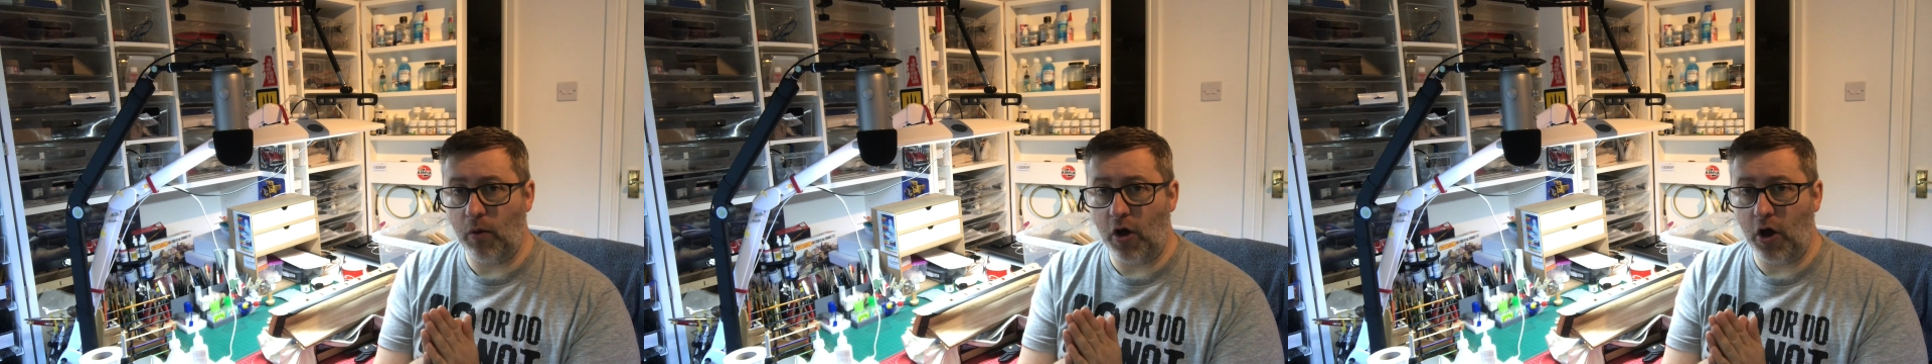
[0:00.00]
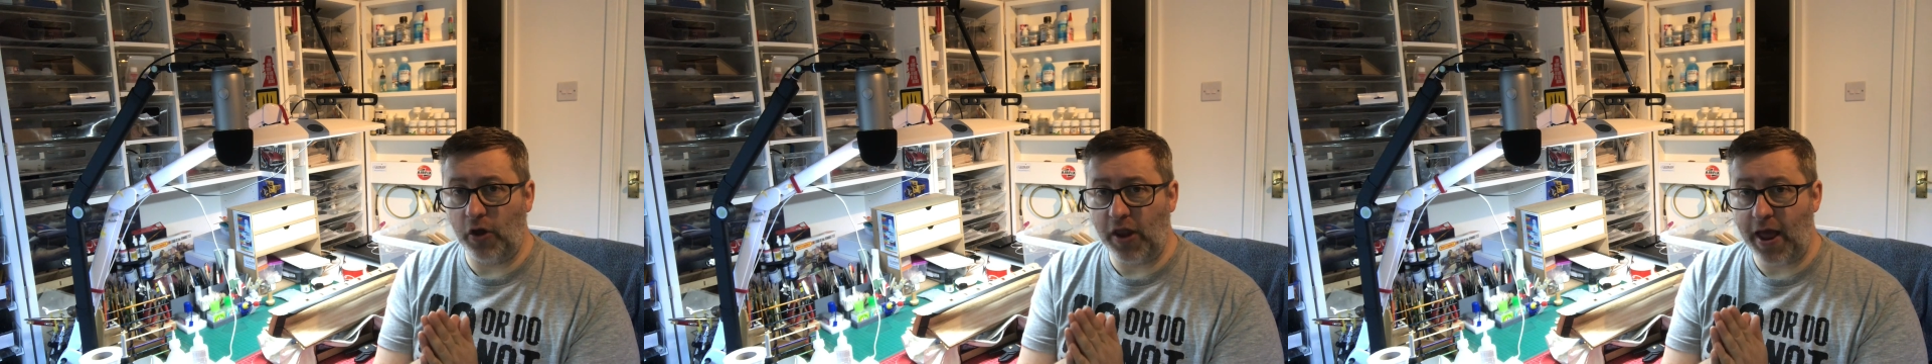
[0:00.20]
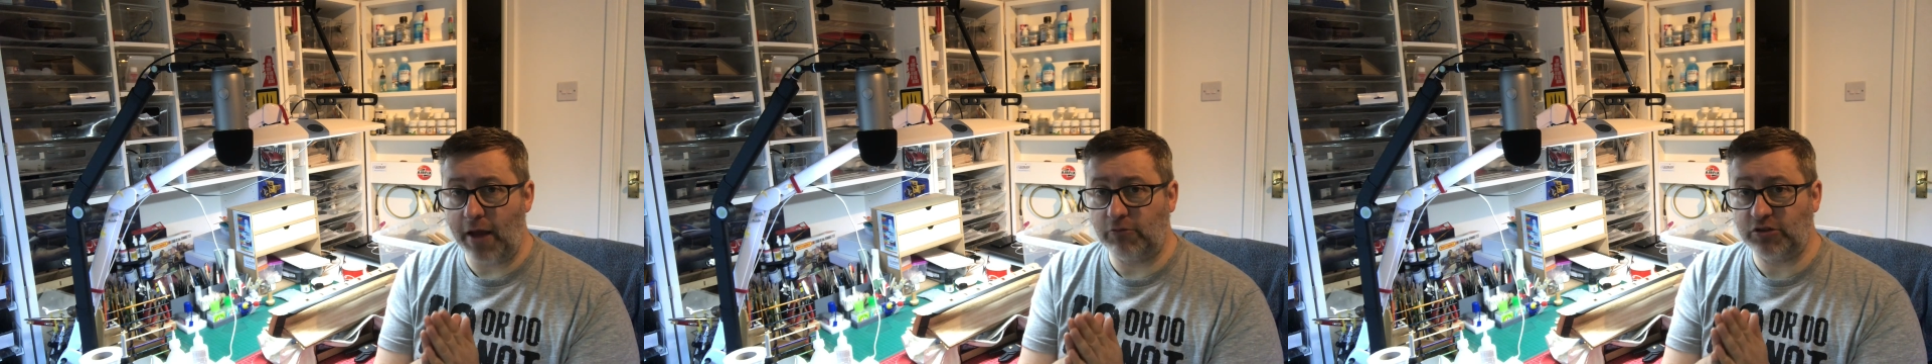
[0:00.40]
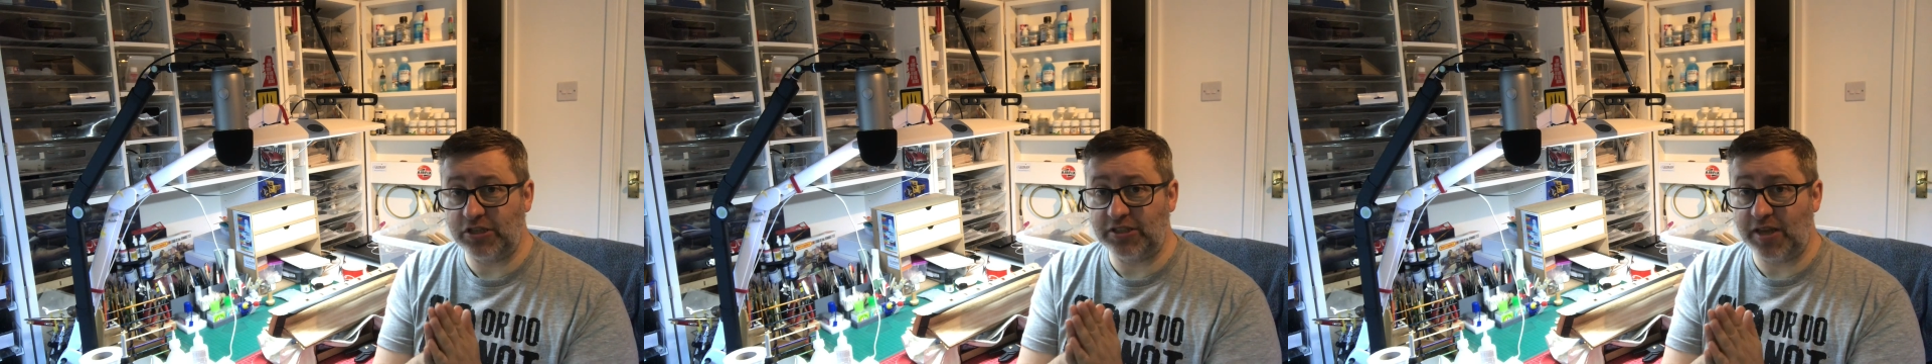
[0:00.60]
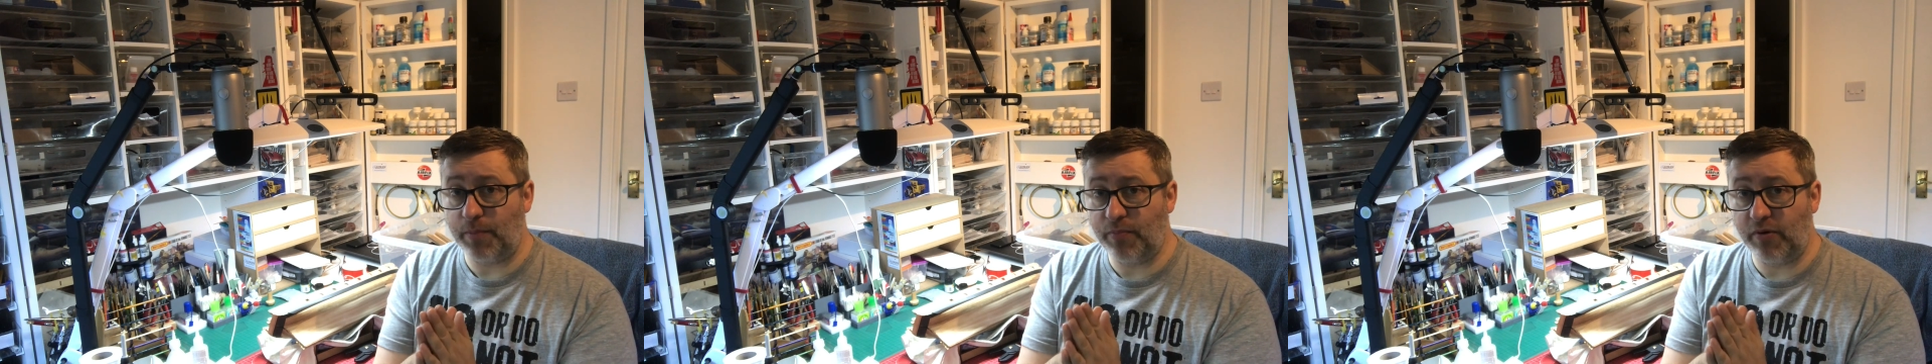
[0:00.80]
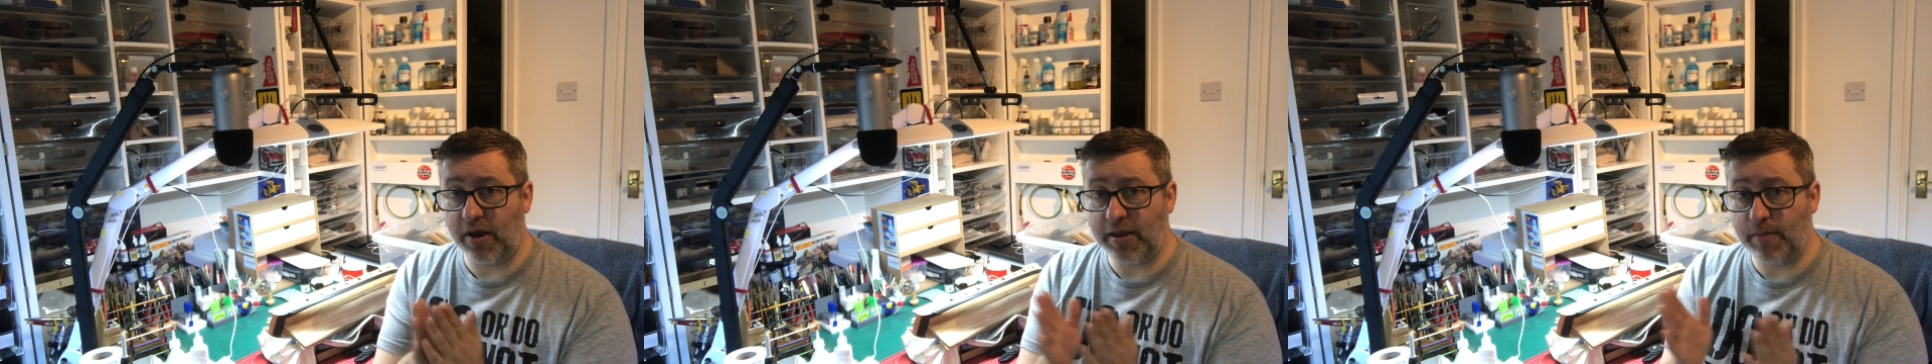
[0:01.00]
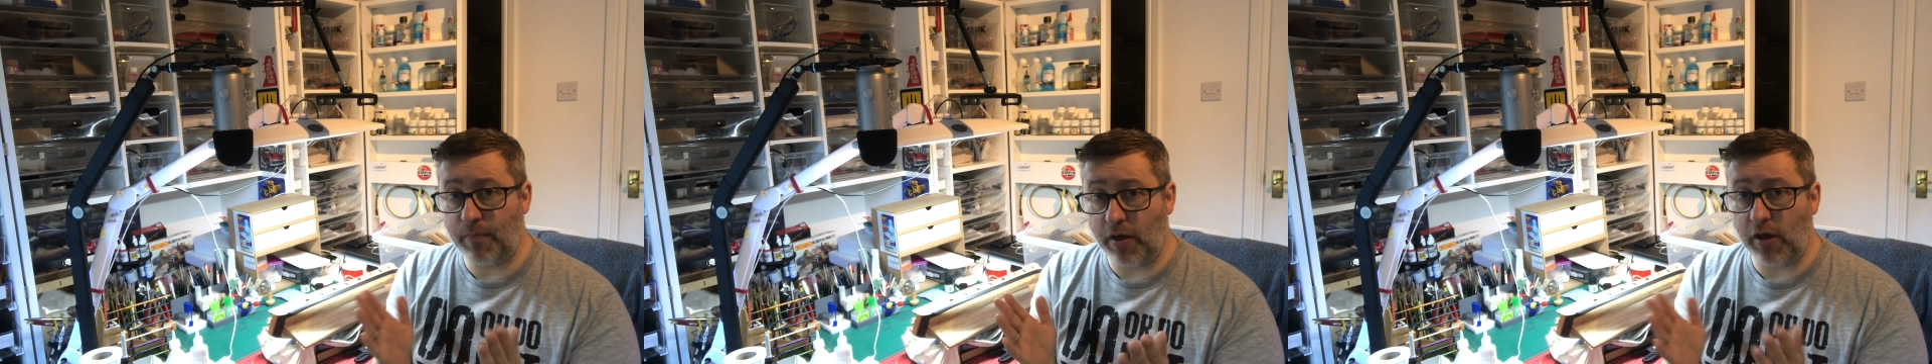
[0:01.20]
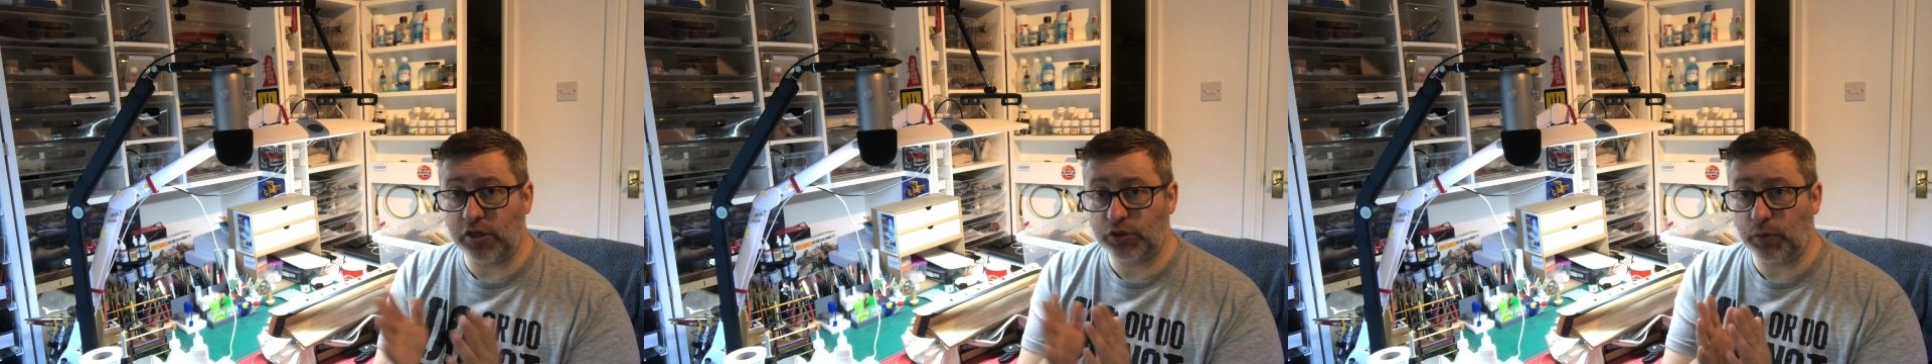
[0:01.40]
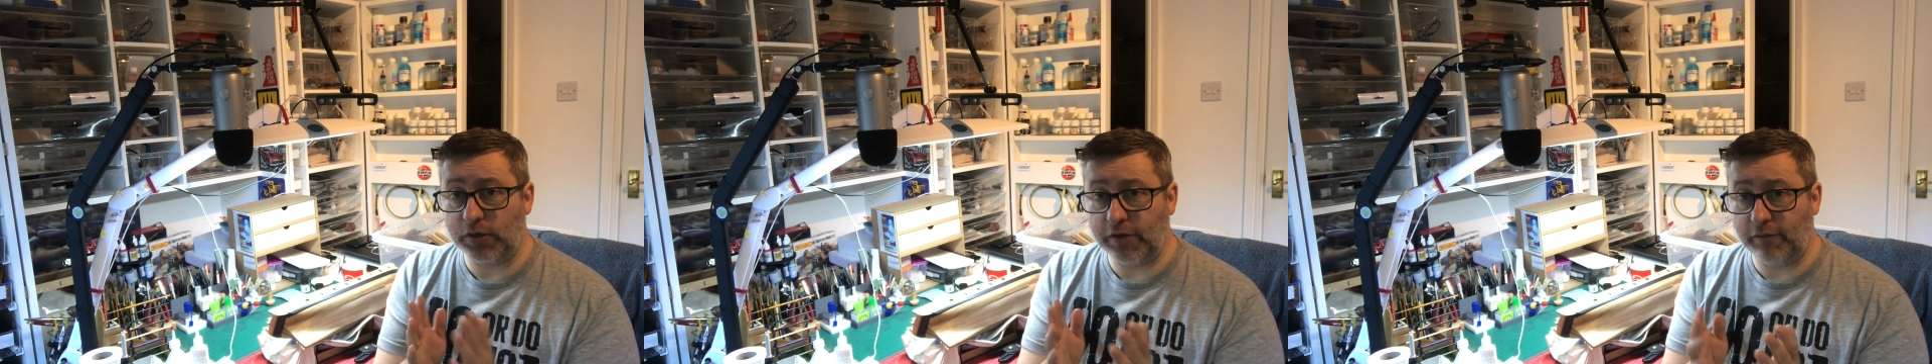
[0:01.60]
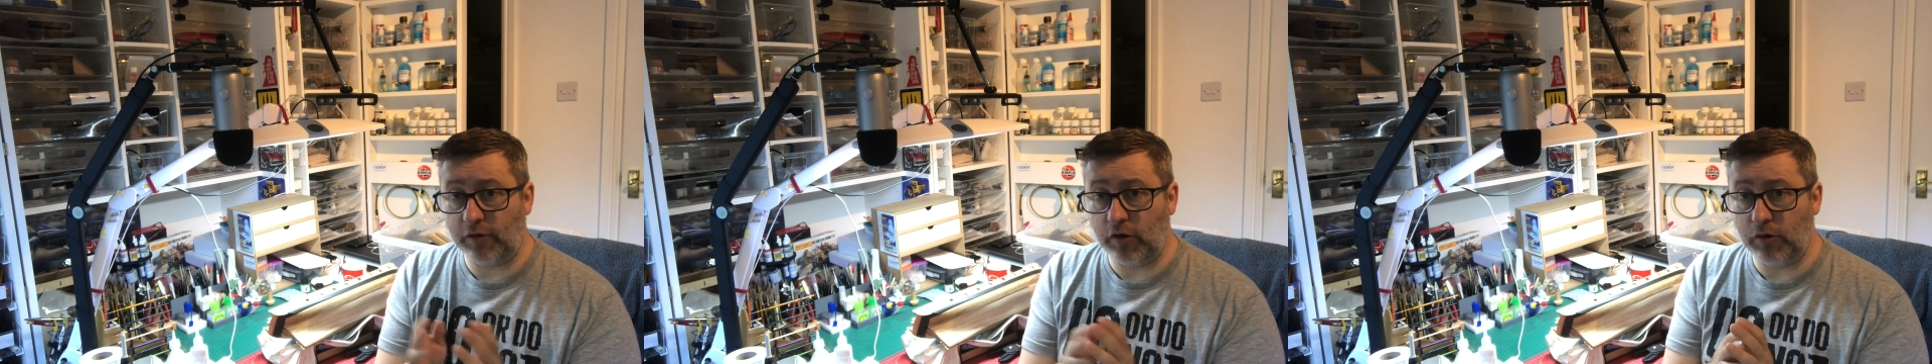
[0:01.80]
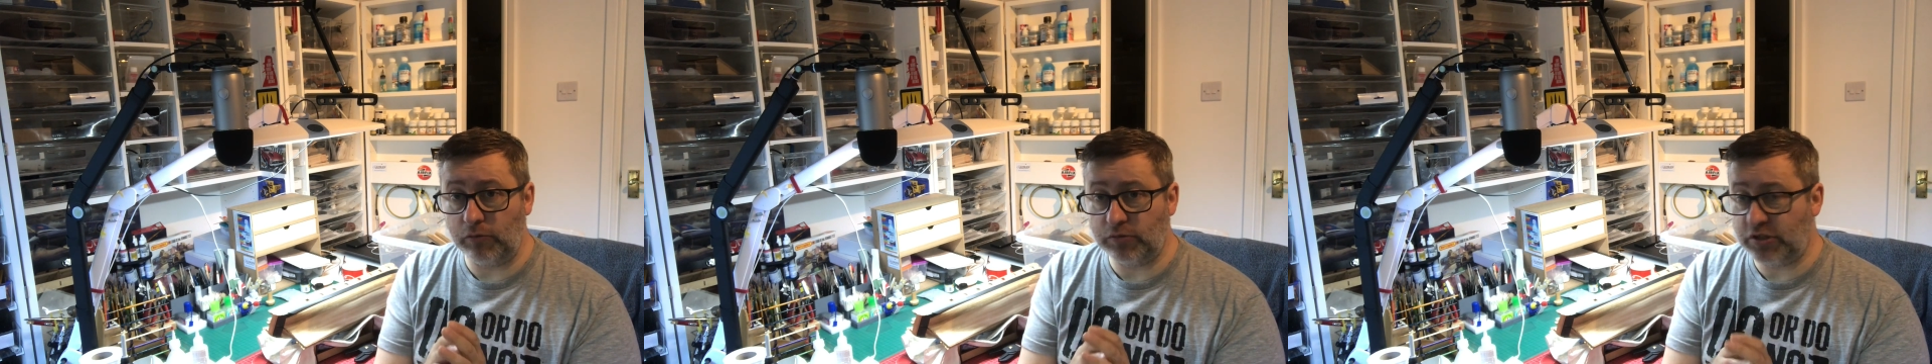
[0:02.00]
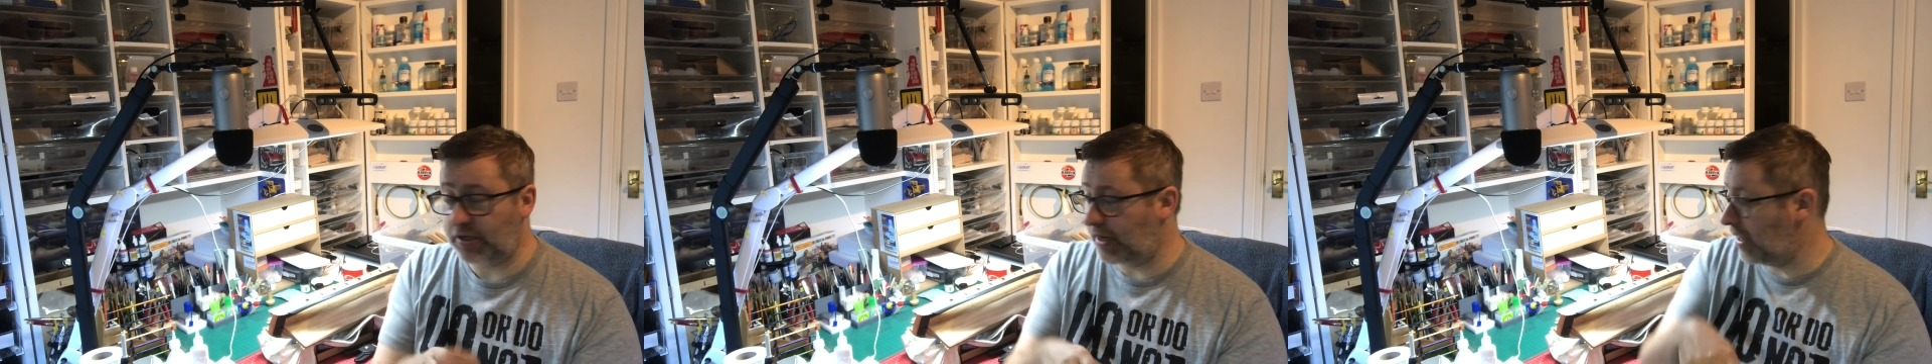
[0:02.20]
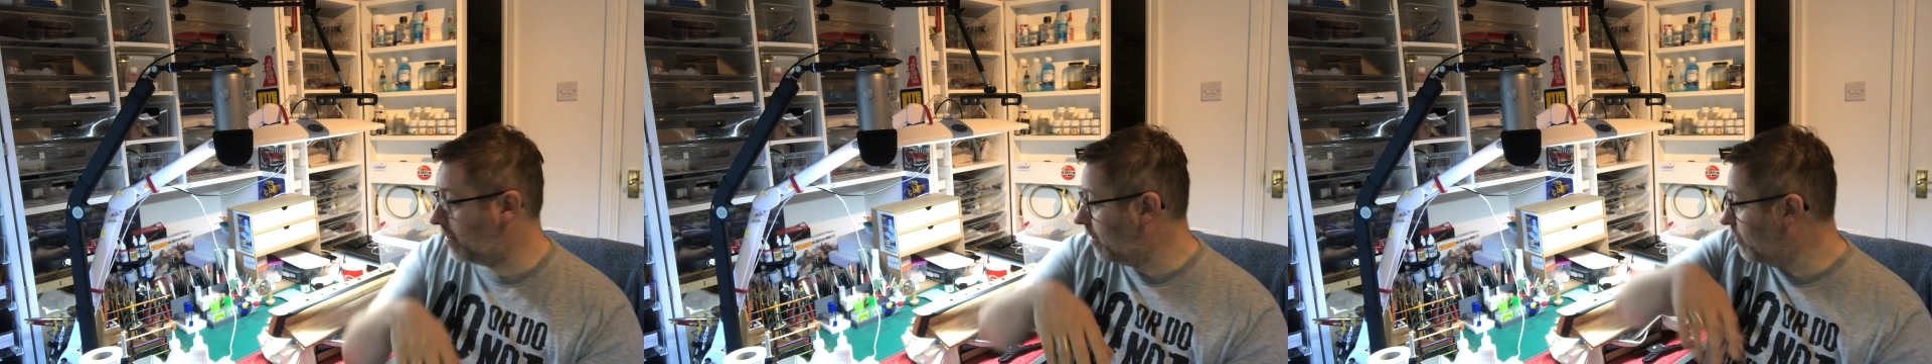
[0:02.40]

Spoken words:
on how to separate your parts when you've glued them together